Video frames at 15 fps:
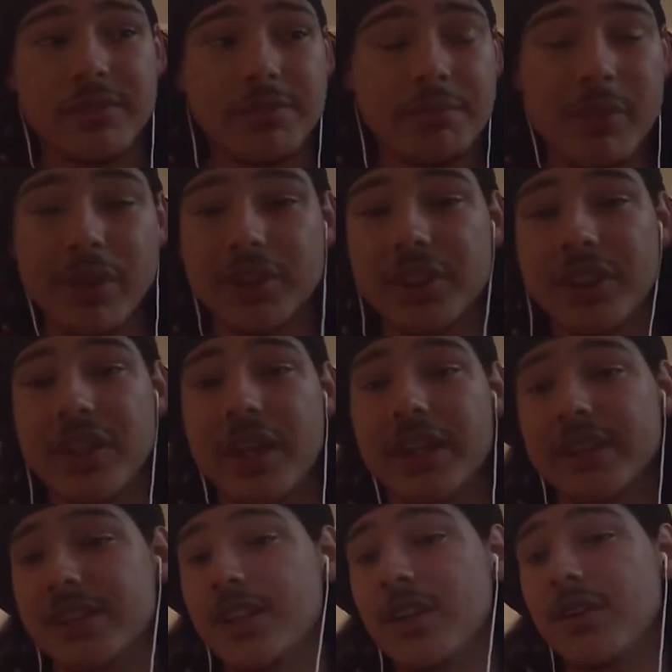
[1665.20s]

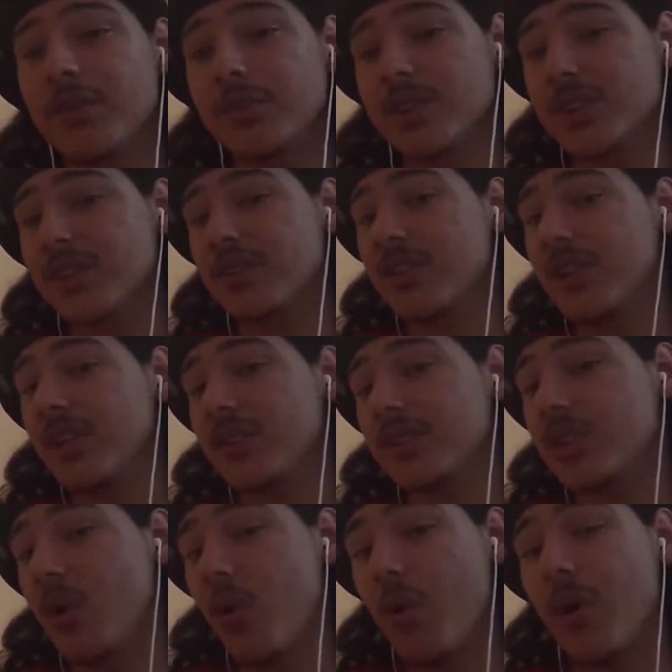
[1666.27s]
merchandise,
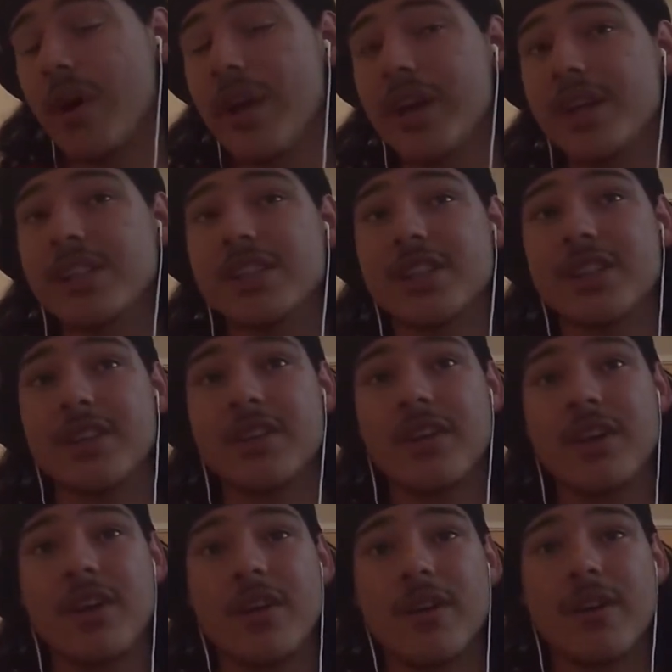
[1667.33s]
toys and
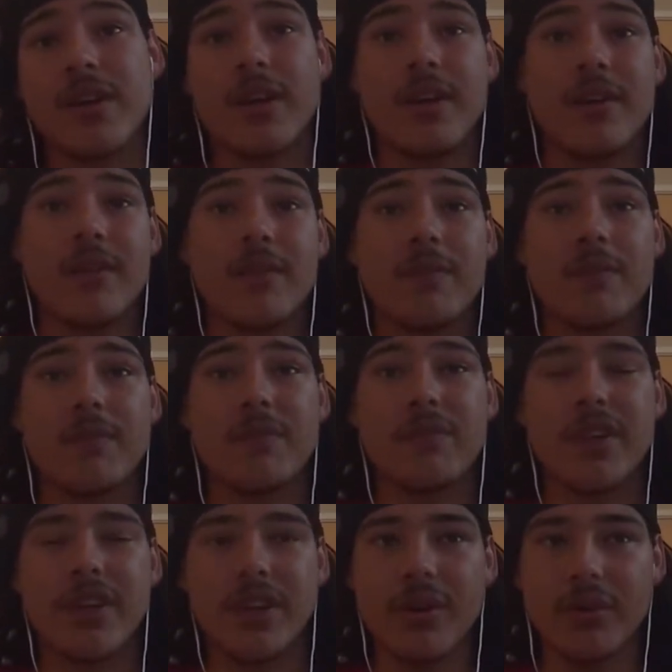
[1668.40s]
not
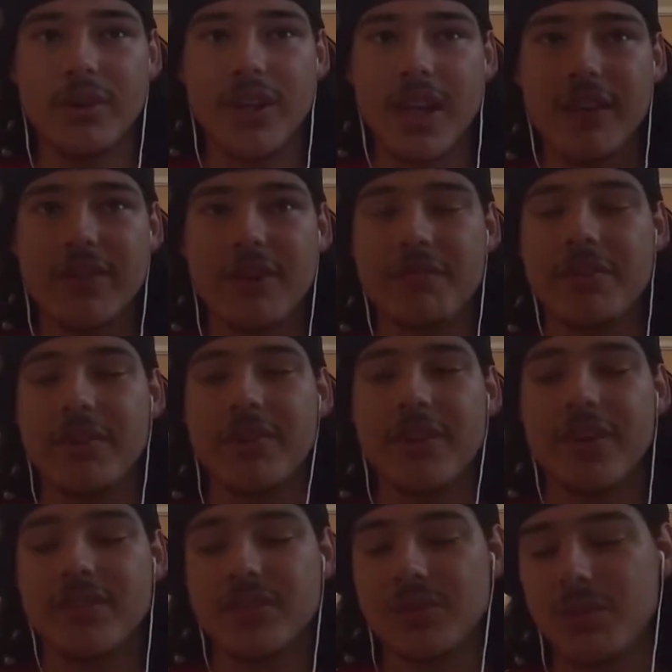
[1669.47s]
video
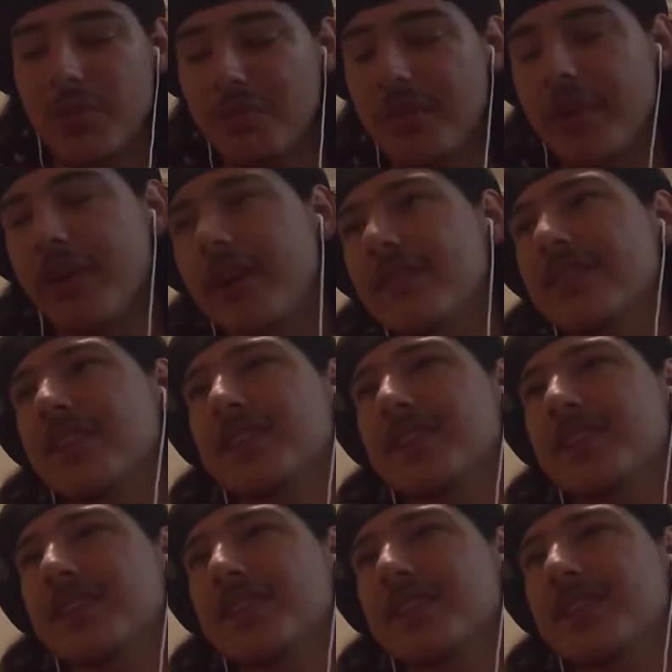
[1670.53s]
games. What video games